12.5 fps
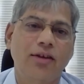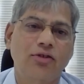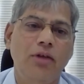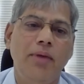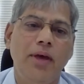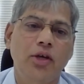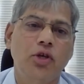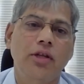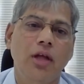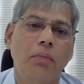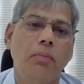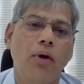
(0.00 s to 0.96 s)
actually make sure
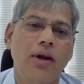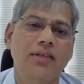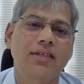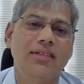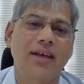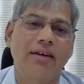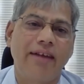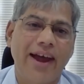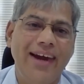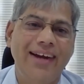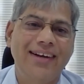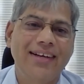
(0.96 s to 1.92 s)
the policies are
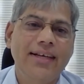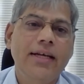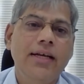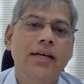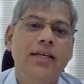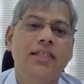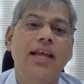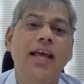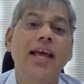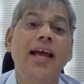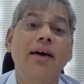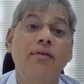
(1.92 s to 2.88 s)
right.
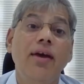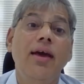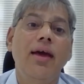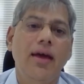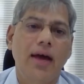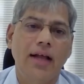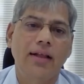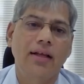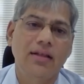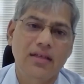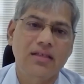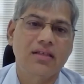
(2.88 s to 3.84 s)
Staying away, I
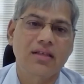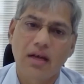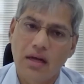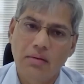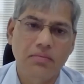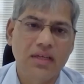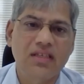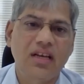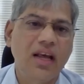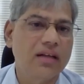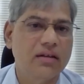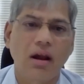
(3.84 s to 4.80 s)
think this is a
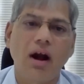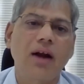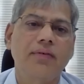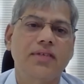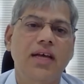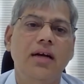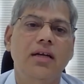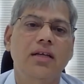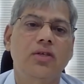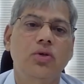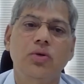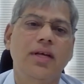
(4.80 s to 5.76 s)
mistake. A lot of
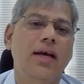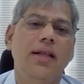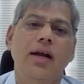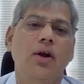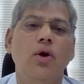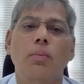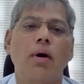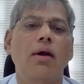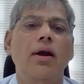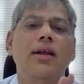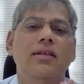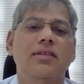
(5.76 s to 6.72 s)
scientists do saying that no,
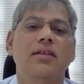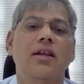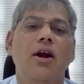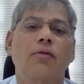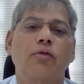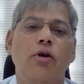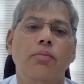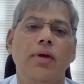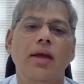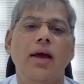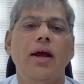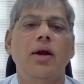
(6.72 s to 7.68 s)
politics is not for
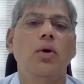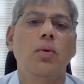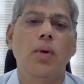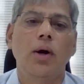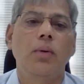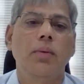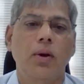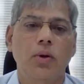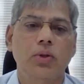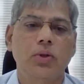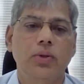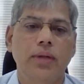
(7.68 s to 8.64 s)
me. I don't want to be
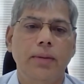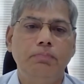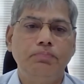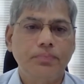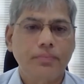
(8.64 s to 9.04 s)
close to them.